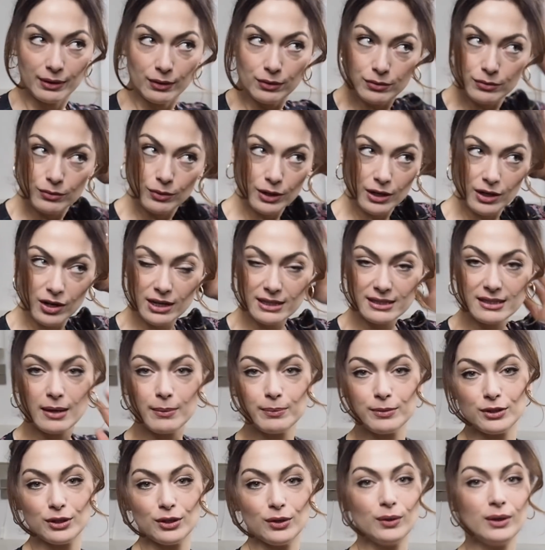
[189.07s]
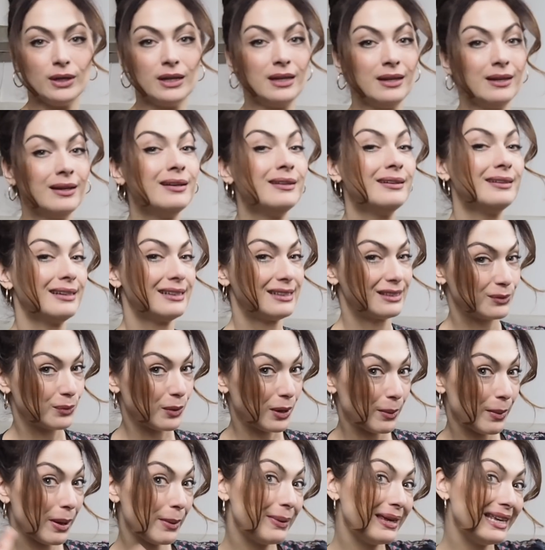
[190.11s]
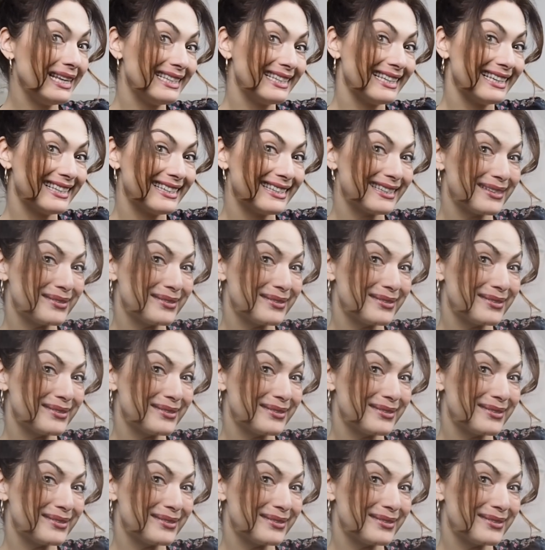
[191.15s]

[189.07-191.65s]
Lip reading: oh, what a nice updo, it's one of my pieces.